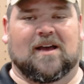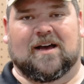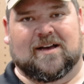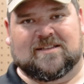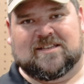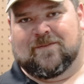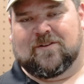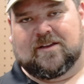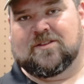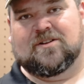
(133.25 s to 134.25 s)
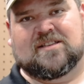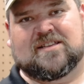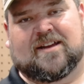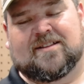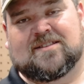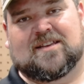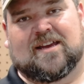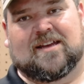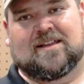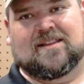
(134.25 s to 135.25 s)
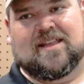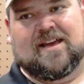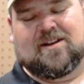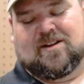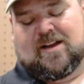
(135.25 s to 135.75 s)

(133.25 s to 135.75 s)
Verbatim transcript: uh, say for like 30 seconds, and then